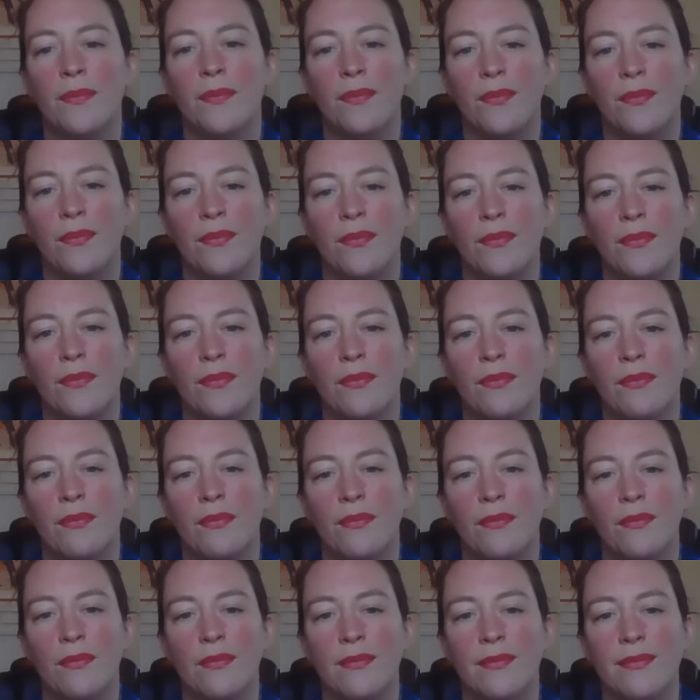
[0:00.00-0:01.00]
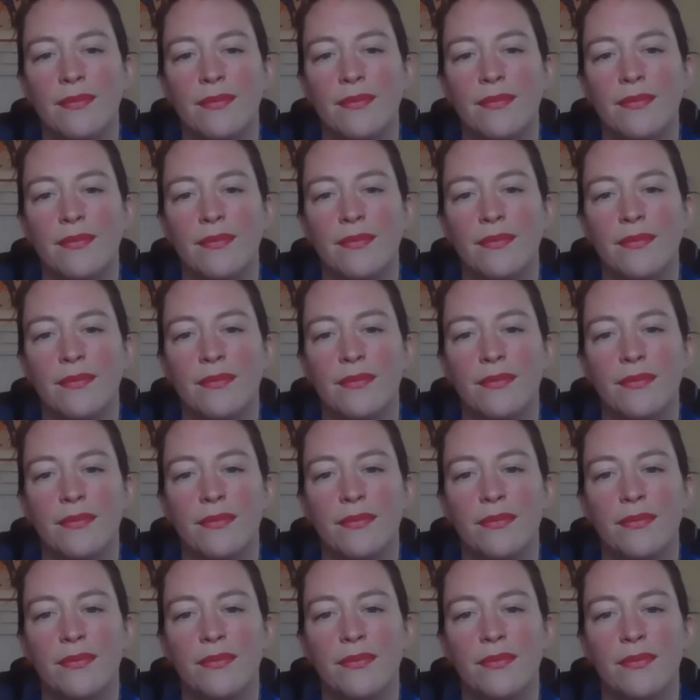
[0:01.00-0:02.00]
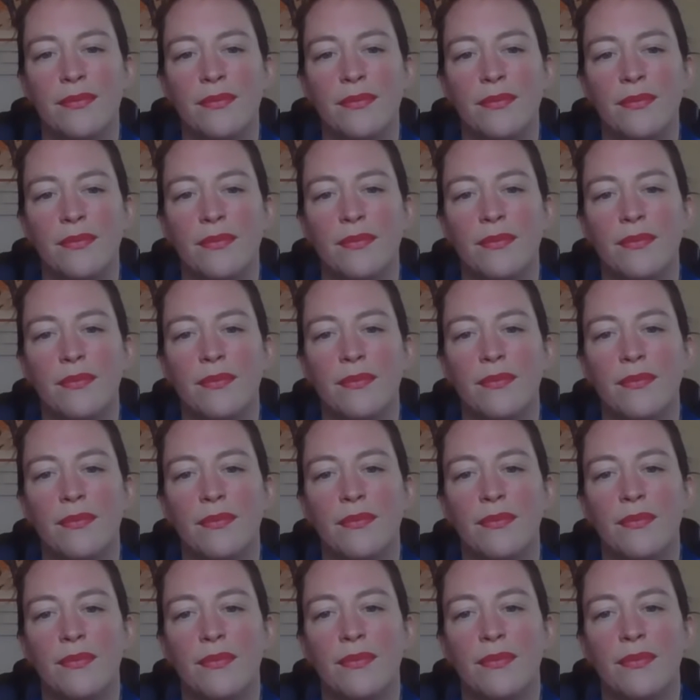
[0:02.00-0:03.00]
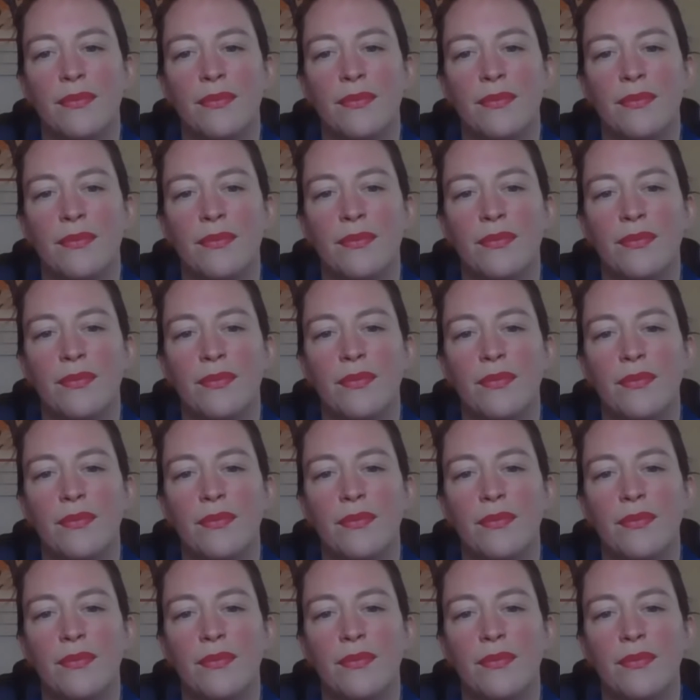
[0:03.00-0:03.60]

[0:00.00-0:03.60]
(silence)